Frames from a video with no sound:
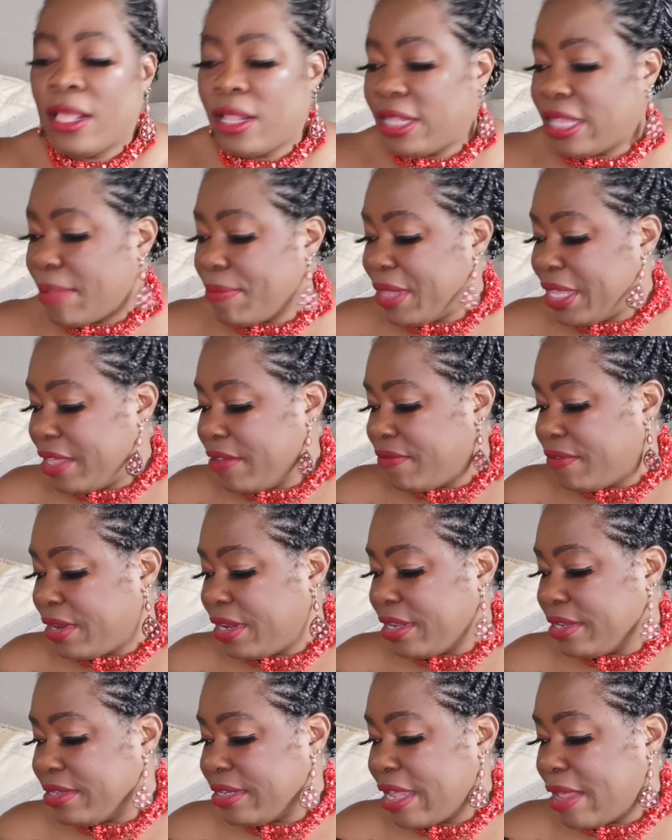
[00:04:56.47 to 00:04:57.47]
Let me give you an
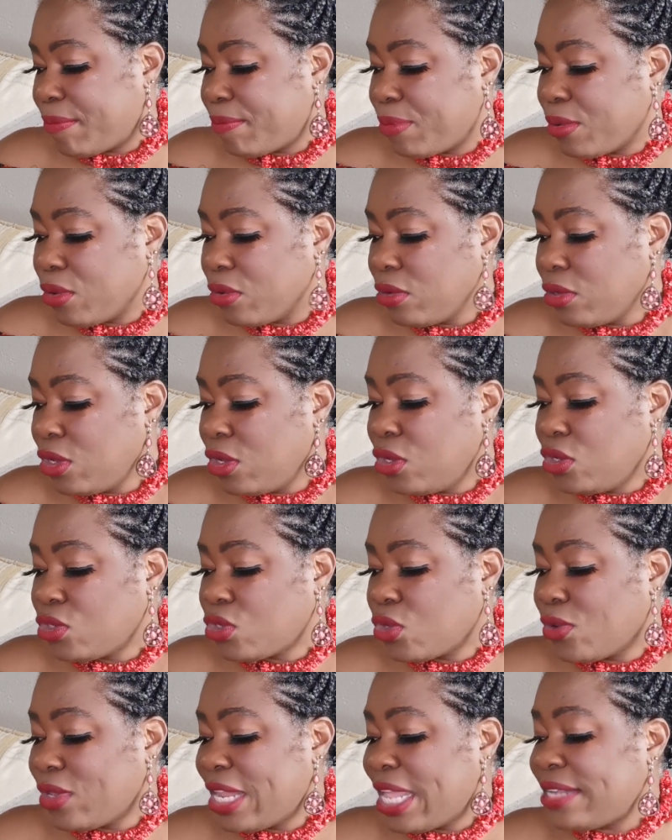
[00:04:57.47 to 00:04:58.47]
example.
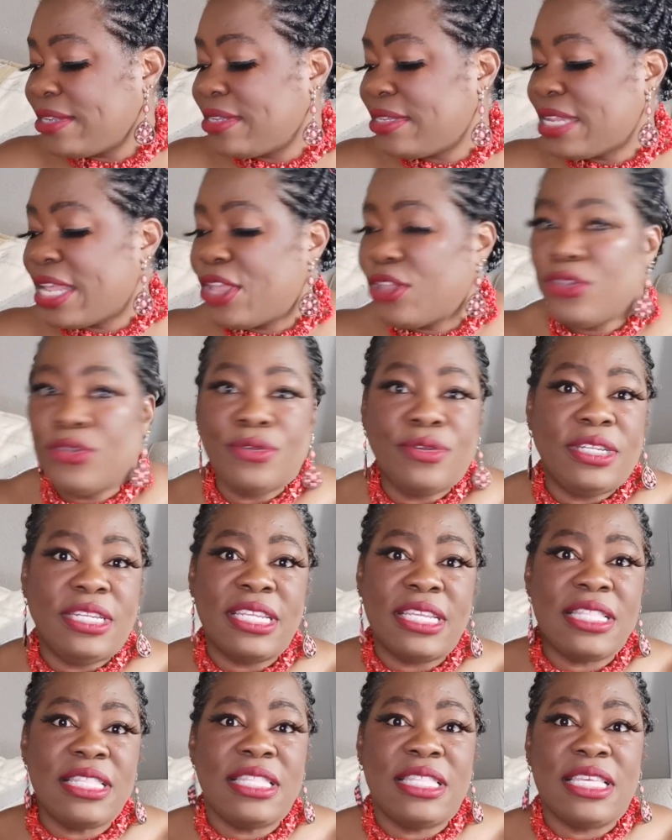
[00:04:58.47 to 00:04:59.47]
So let's say you
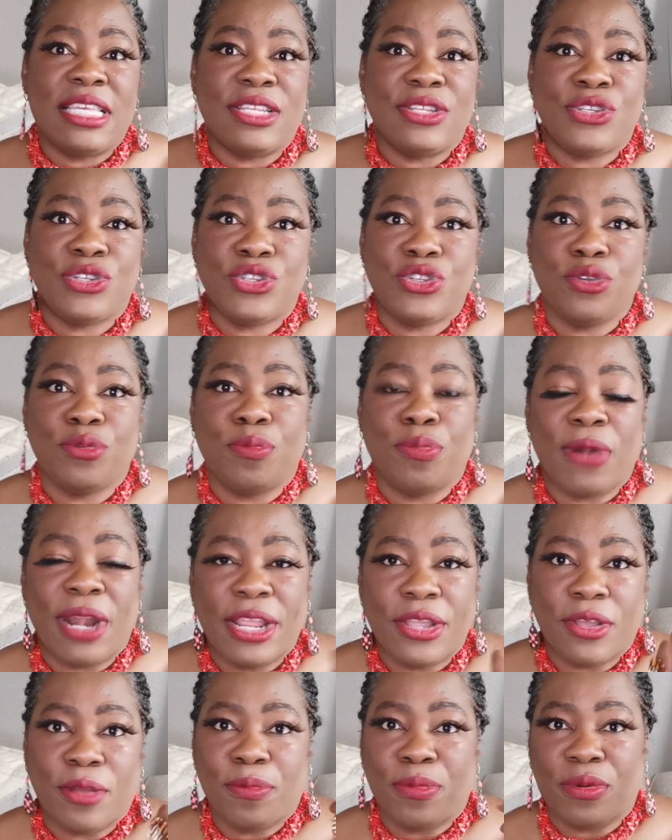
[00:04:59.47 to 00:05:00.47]
did this to
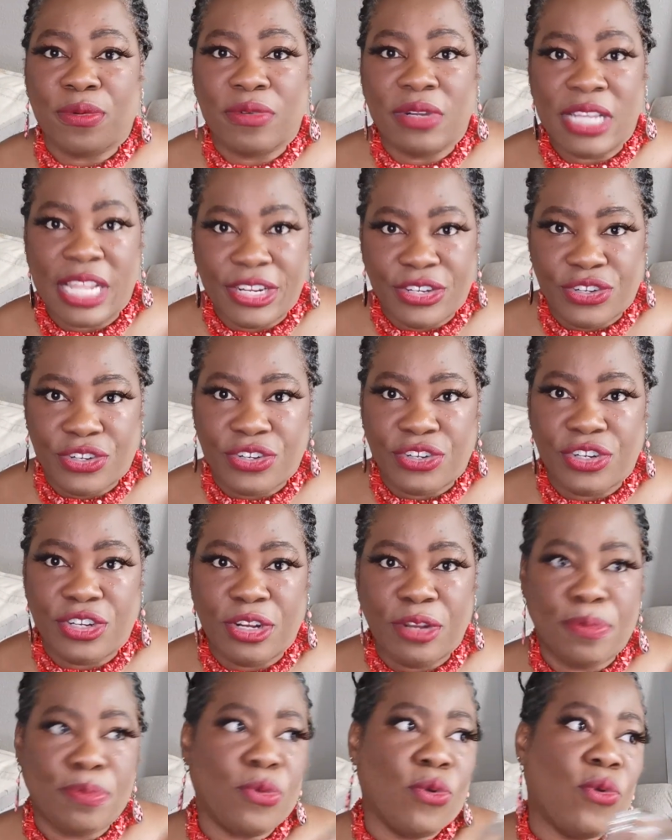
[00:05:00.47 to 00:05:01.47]
break up a
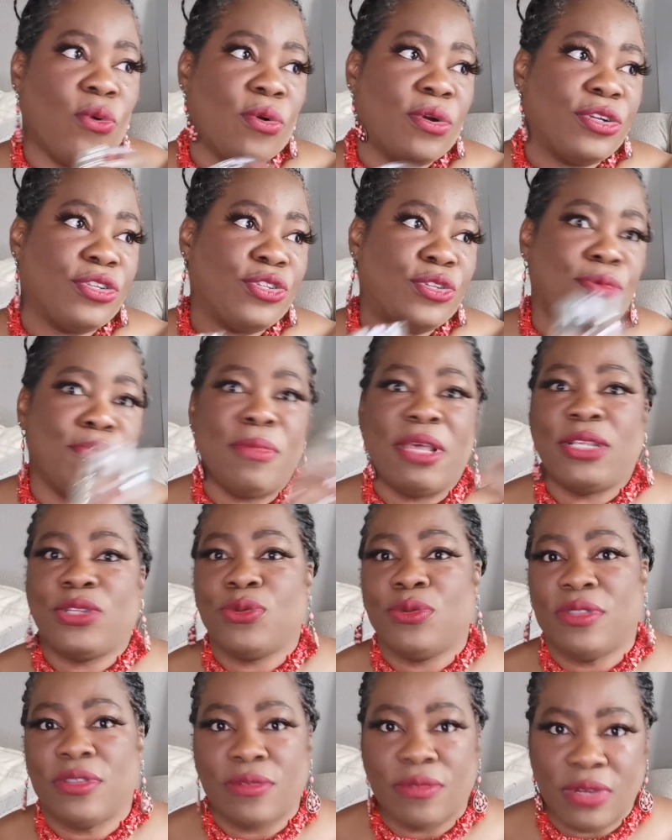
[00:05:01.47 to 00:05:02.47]
relationship, or to mess
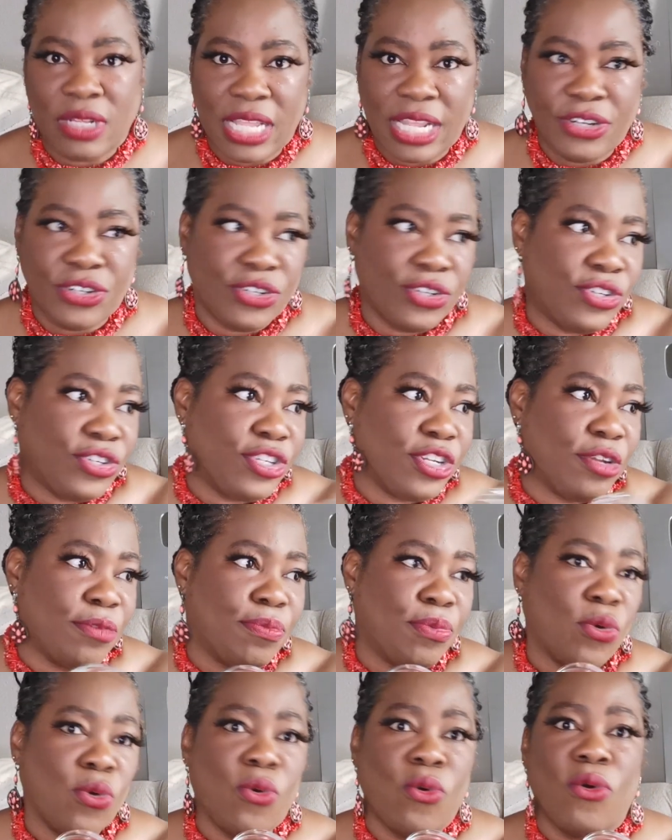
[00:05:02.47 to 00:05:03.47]
with a
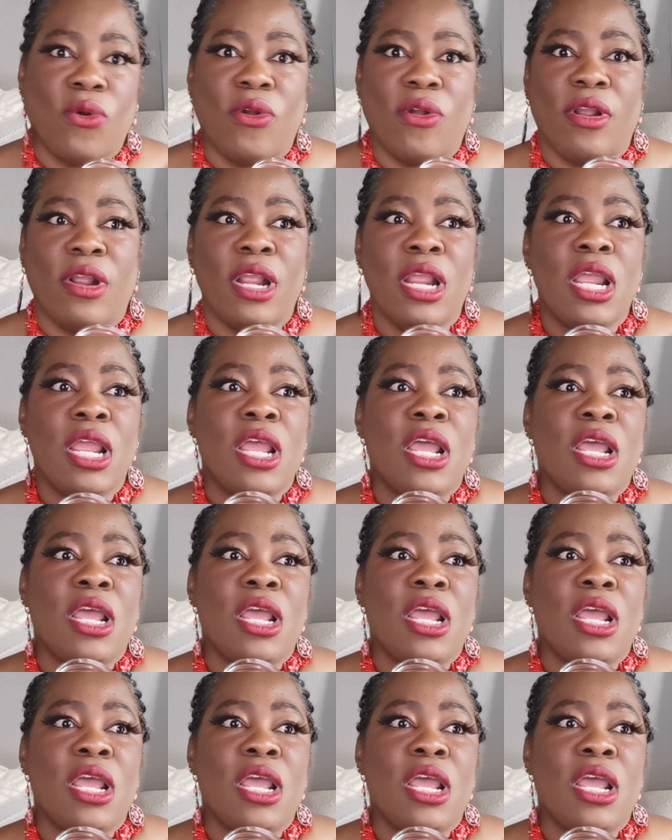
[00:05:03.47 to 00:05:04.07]
relationship, or